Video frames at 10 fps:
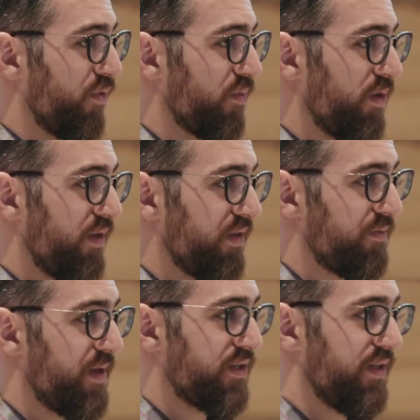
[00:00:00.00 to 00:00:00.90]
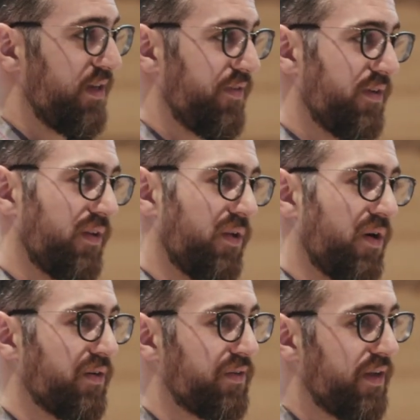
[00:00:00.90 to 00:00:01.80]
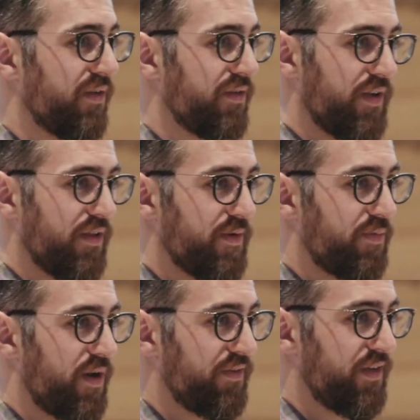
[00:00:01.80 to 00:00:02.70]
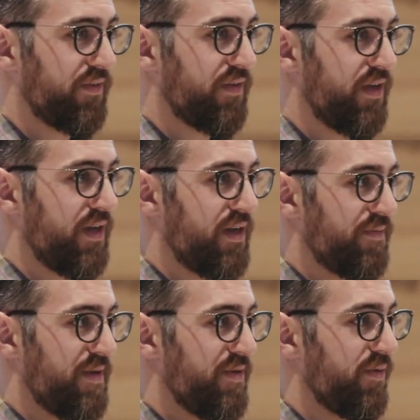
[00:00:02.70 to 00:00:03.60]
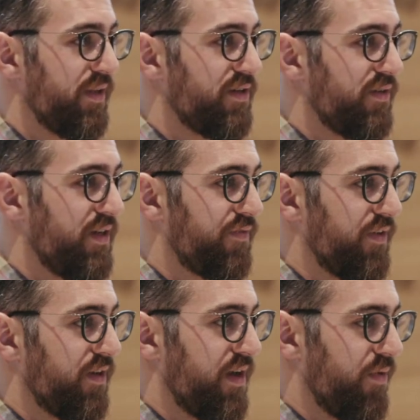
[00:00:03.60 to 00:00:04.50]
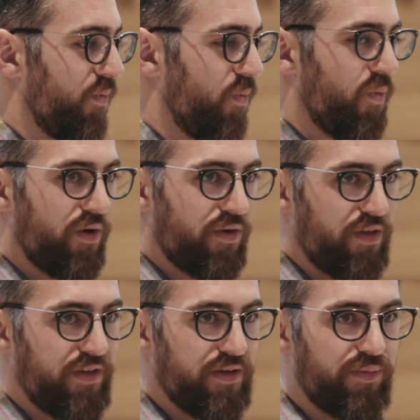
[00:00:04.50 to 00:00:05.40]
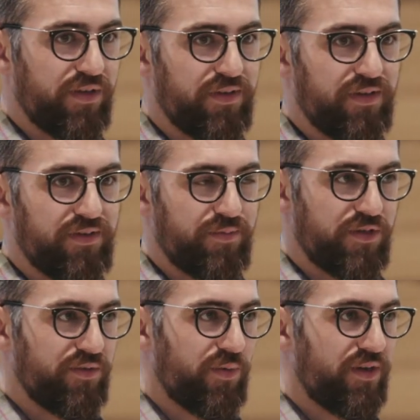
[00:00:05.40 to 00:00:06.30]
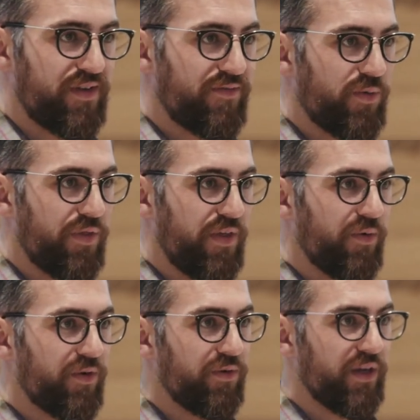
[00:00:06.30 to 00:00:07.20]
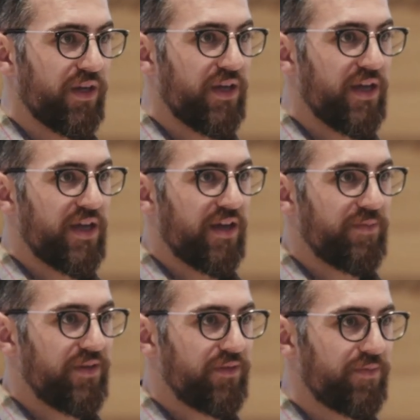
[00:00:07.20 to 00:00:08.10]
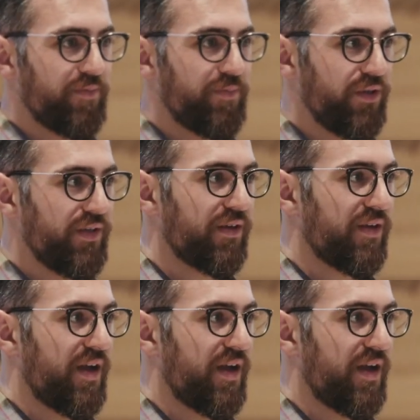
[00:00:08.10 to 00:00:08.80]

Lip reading: formal, especially if you're in a longer cycle development process. Maybe you really do need to figure out what are all the implicit assumptions? What does everyone think we're doing? It means building